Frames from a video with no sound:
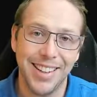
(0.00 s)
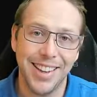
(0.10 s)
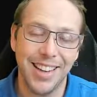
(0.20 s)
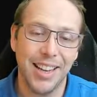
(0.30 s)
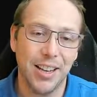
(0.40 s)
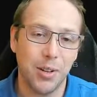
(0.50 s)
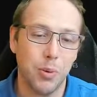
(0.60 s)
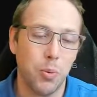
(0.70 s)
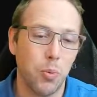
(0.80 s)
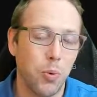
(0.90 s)
and
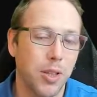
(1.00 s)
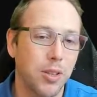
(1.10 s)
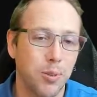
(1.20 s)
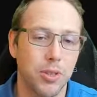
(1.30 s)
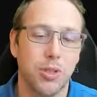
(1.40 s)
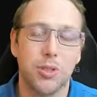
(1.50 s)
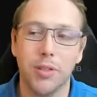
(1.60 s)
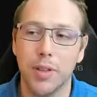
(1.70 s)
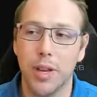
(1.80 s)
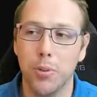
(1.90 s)
what the results
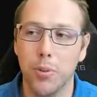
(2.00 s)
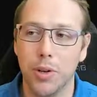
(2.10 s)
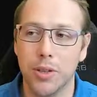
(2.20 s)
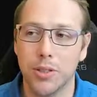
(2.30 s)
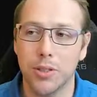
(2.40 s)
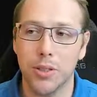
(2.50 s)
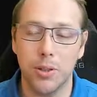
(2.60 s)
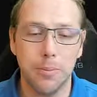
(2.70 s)
of that were. So